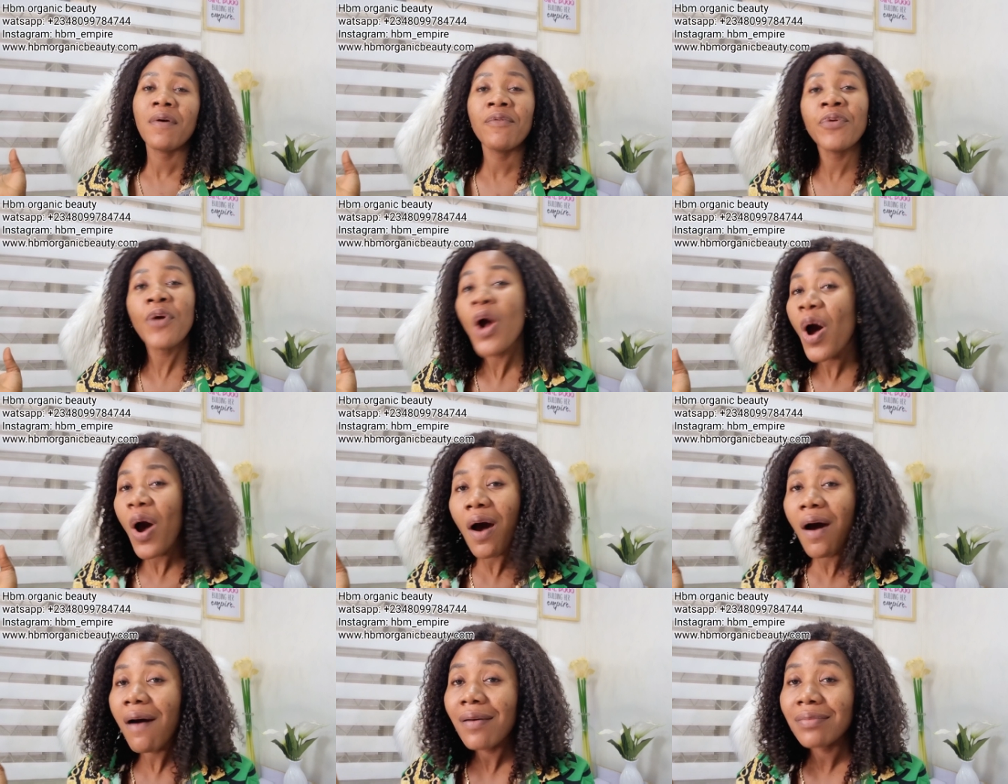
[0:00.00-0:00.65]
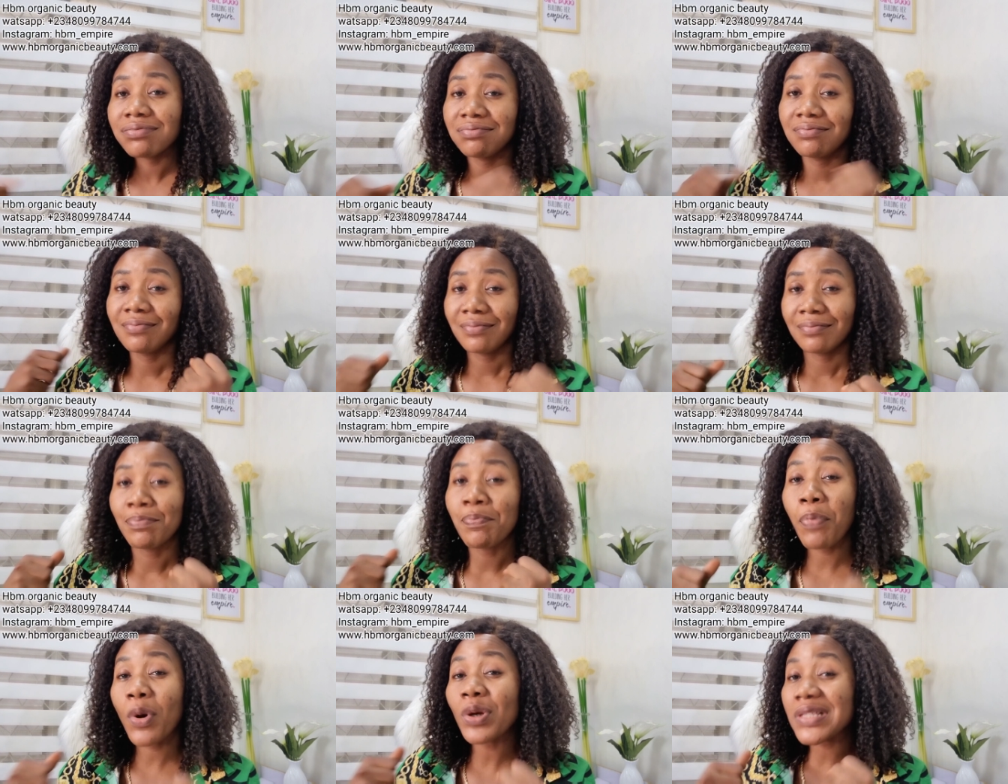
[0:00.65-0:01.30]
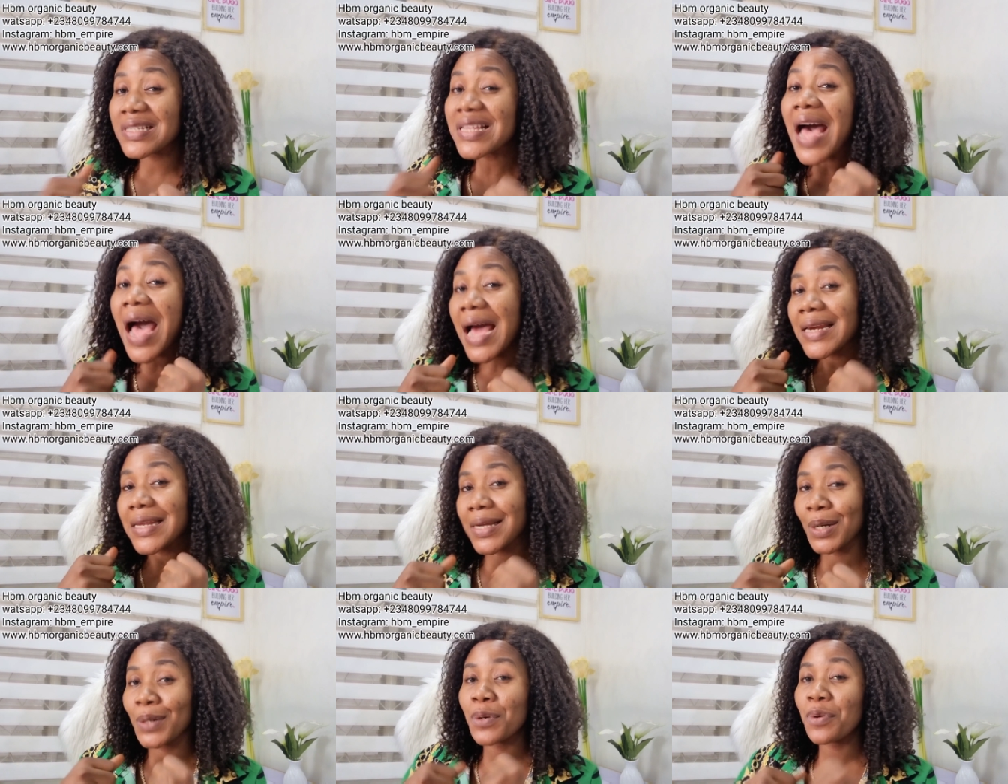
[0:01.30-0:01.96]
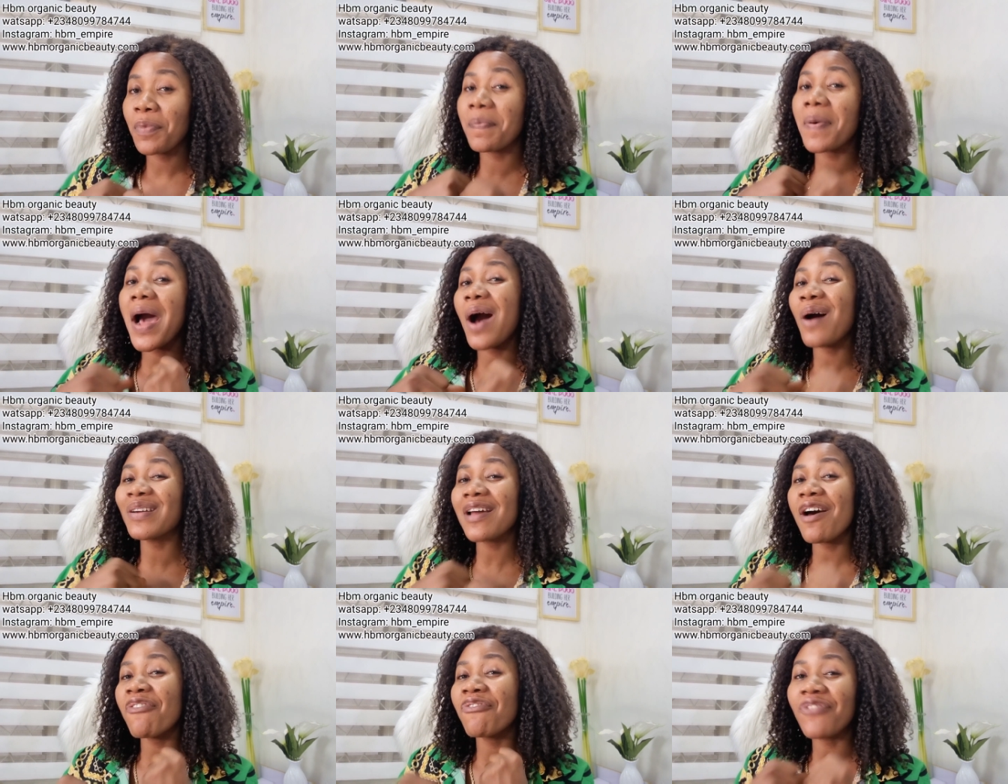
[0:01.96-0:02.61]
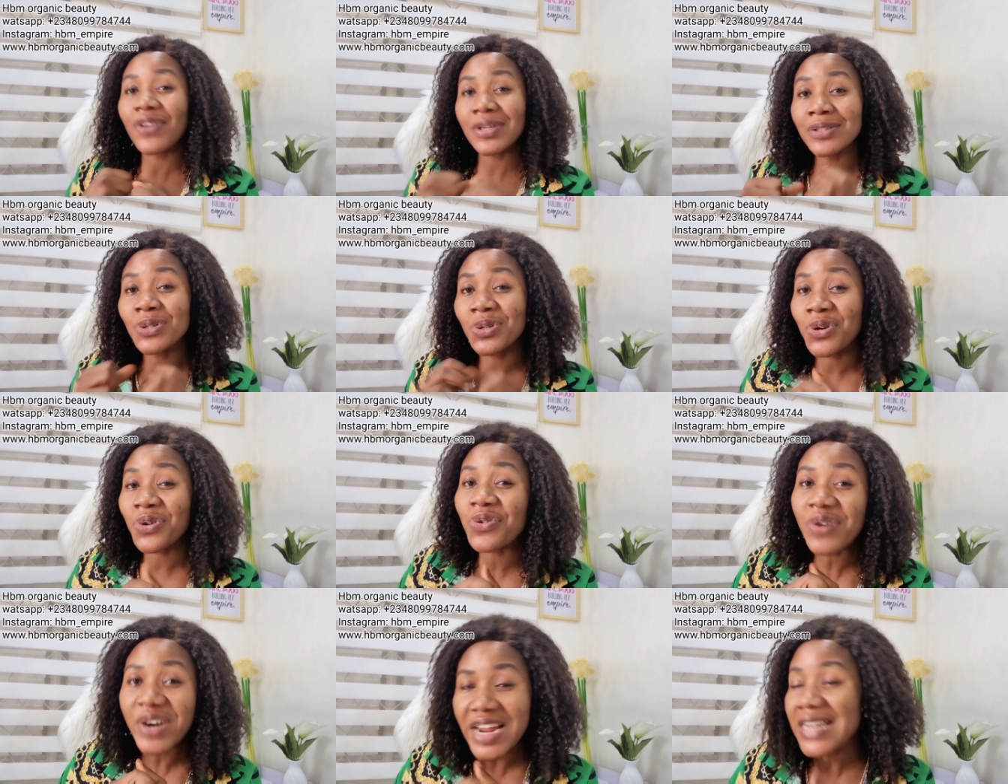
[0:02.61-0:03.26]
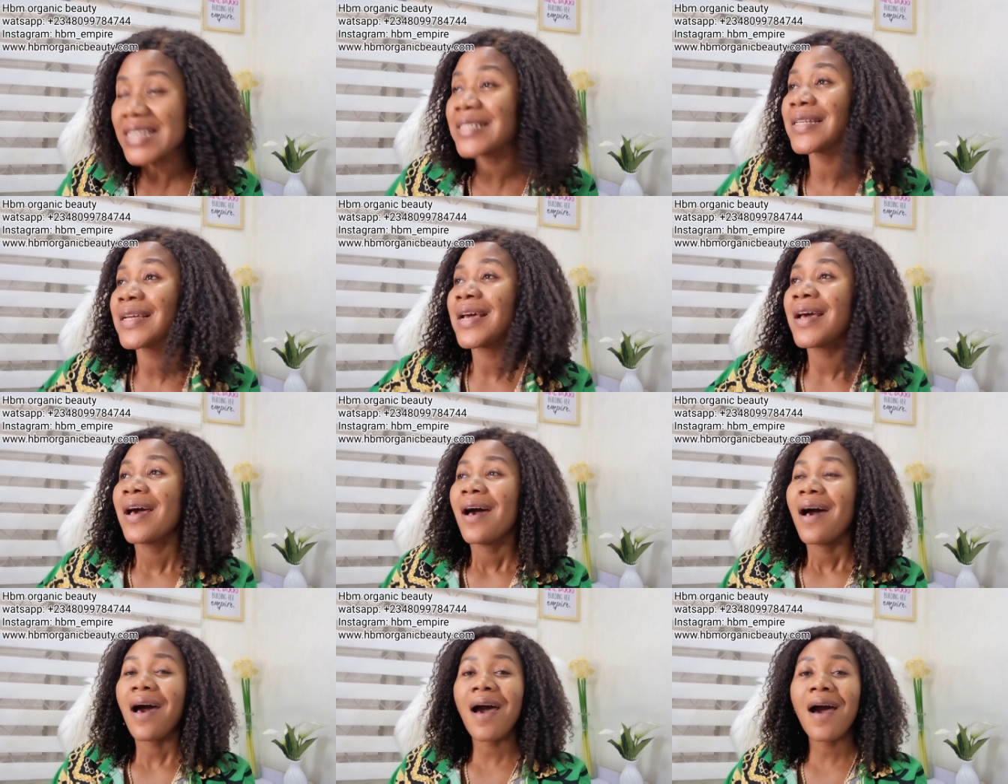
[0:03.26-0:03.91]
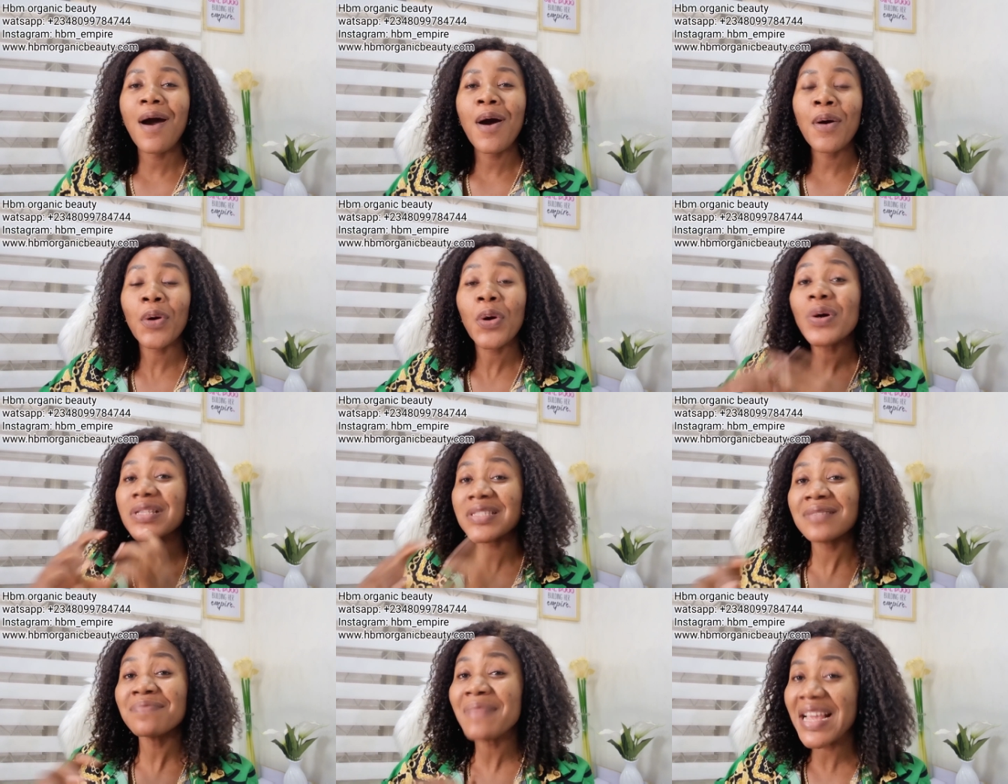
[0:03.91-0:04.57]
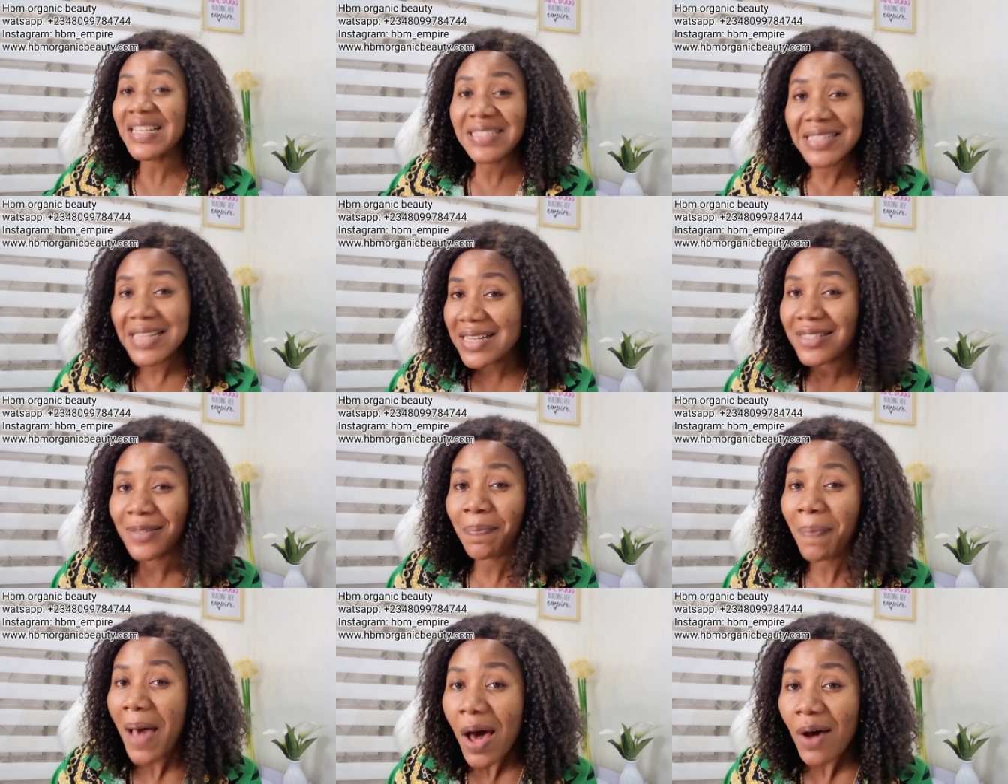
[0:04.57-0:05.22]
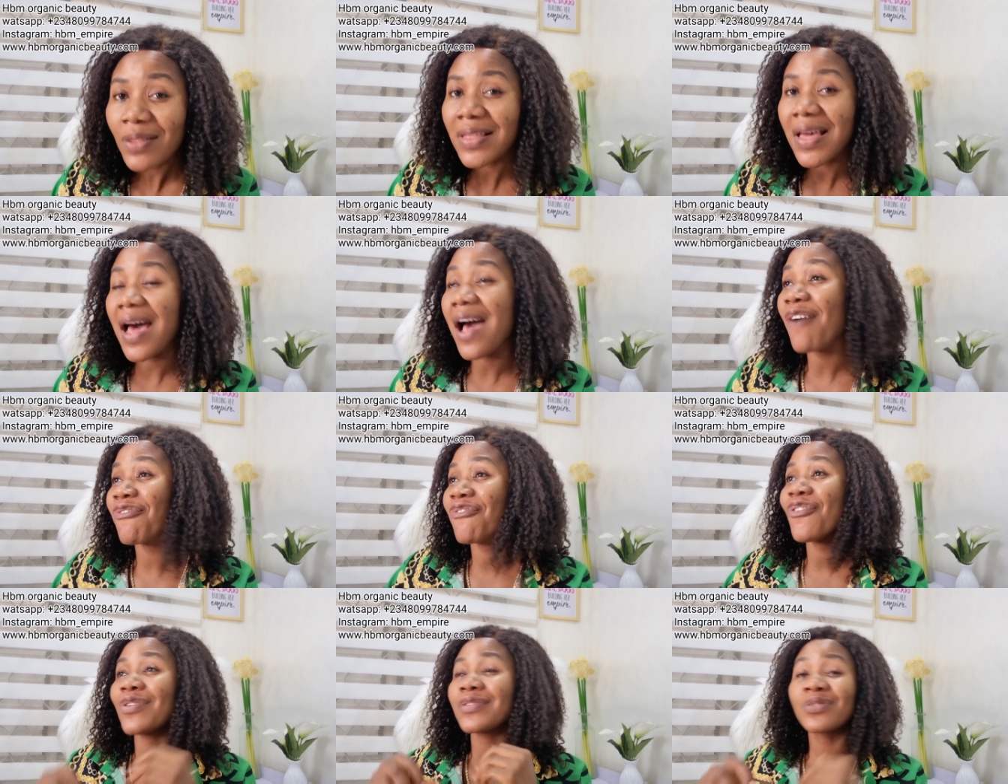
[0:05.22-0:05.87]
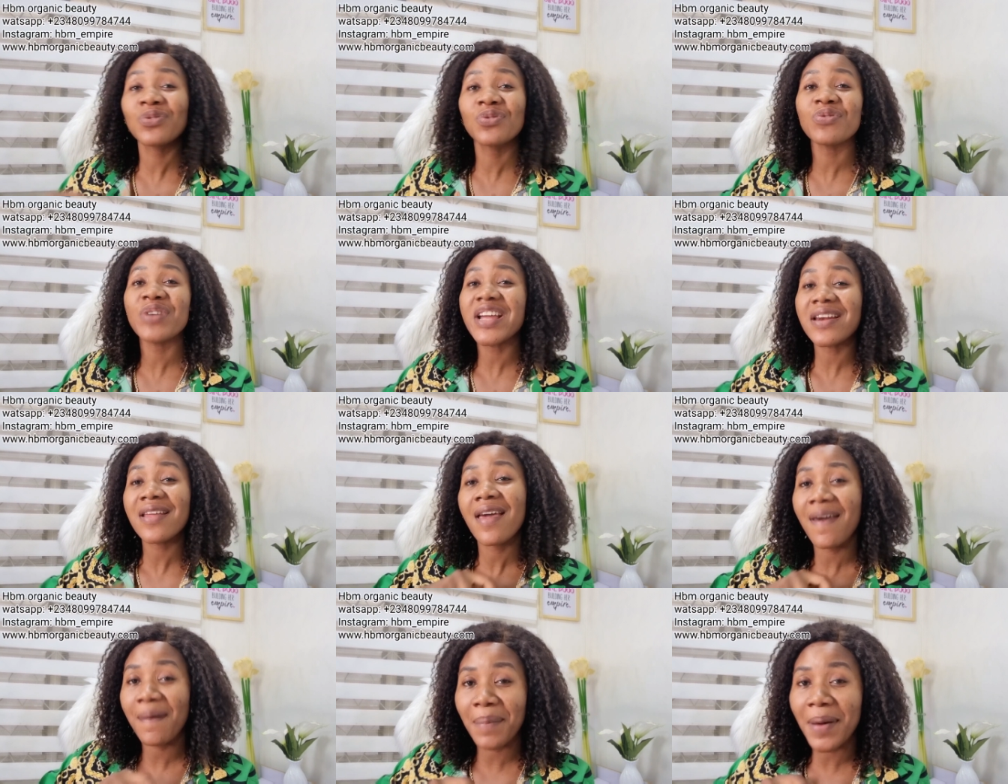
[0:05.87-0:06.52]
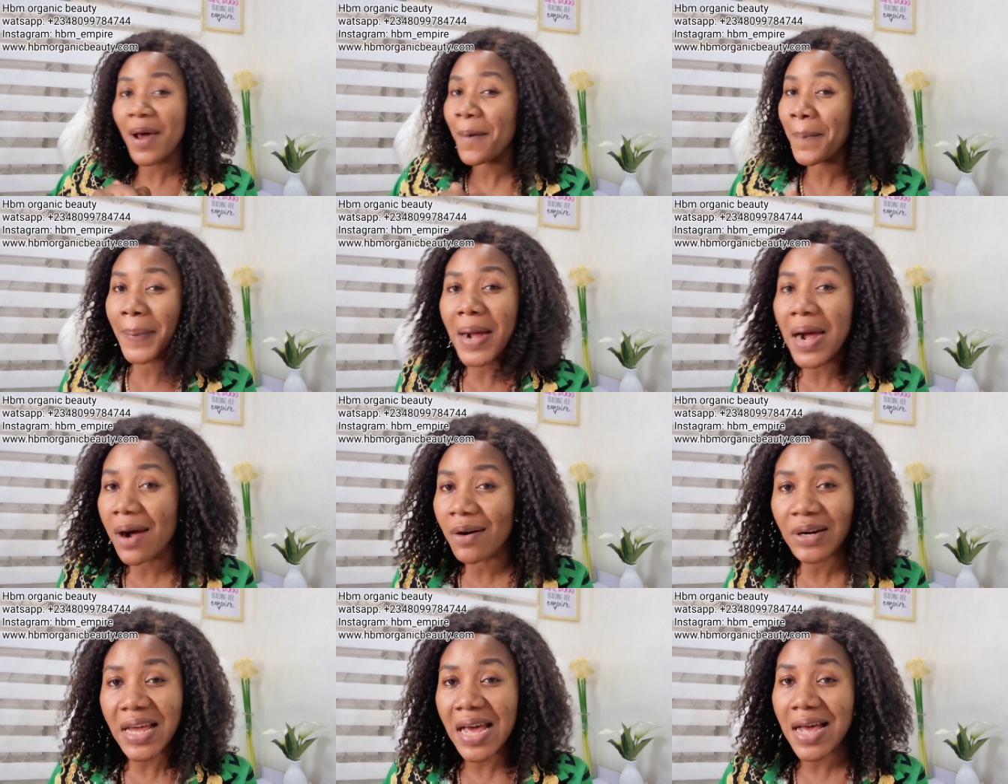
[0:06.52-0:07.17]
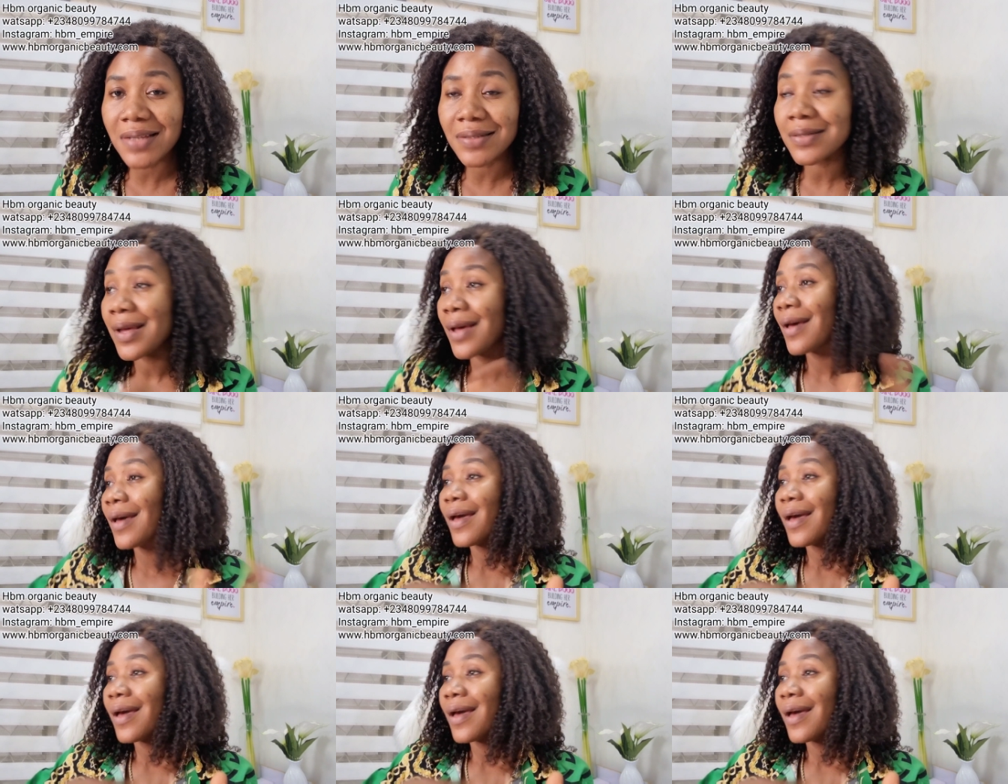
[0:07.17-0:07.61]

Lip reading: raw botanical powder, first grade cosmetics powder, first grade herbal powders